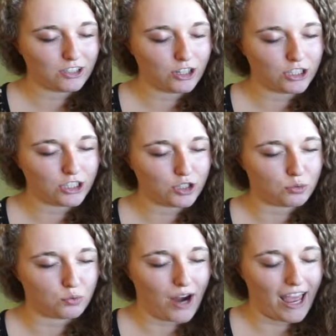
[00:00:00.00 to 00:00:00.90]
looks
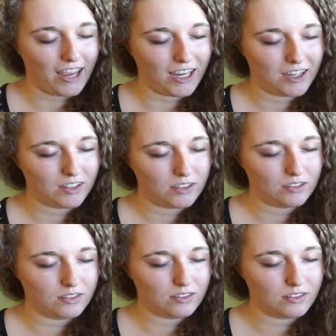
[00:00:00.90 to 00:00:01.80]
gray
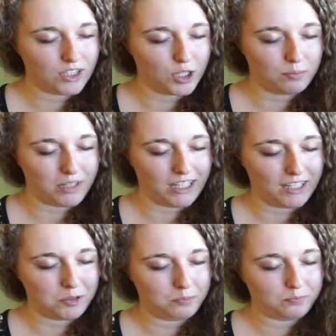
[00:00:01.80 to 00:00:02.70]
to
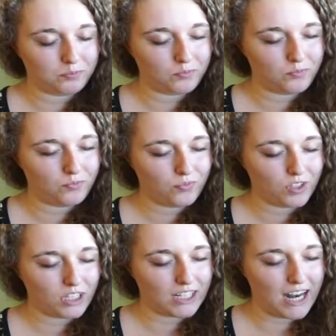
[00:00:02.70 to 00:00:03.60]
me.
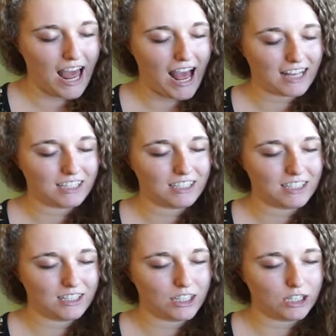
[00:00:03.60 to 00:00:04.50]
It has
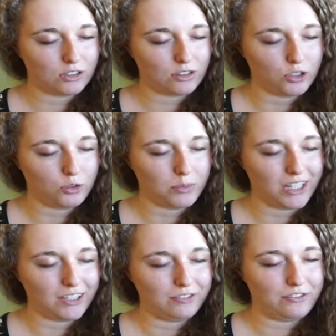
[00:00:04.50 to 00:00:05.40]
this
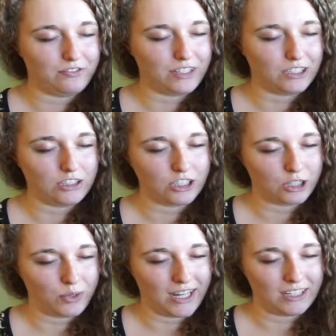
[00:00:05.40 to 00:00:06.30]
gloomy feel
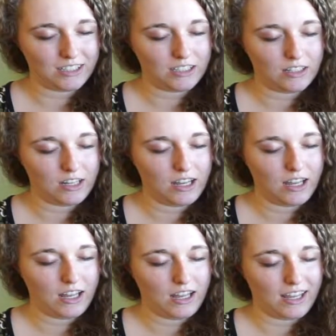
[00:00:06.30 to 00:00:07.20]
to it.
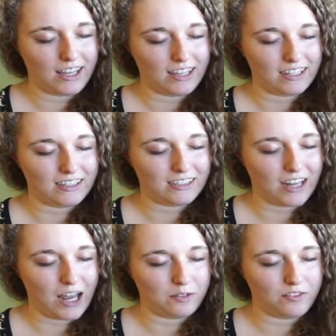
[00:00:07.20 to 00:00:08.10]
And
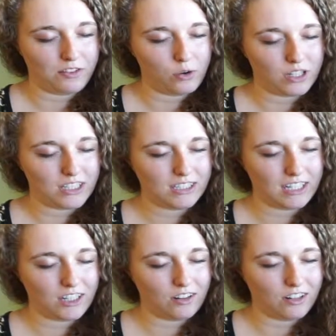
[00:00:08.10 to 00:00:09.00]
I'm
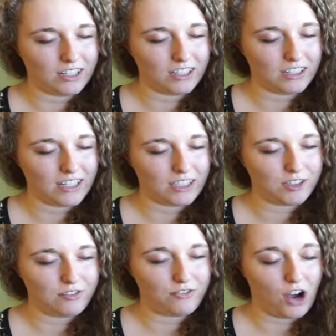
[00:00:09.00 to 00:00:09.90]
focusing on this
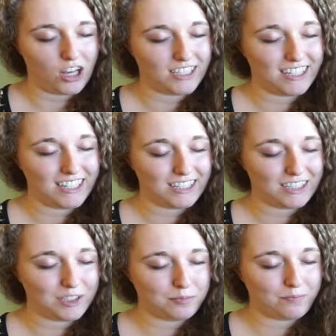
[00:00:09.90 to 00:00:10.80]

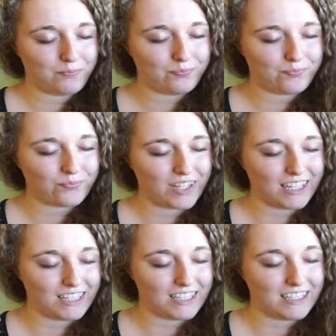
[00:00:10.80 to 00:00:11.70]
faucet
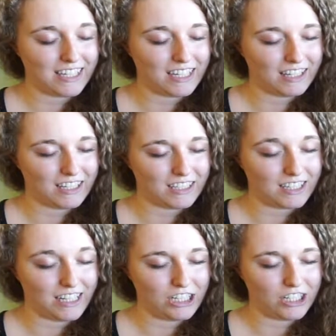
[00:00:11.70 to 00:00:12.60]
in the sink in this
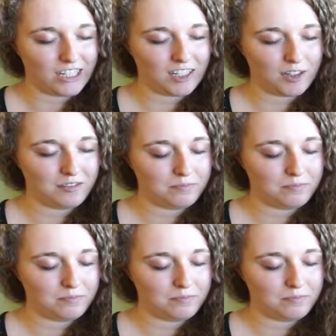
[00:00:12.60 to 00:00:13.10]
kitchen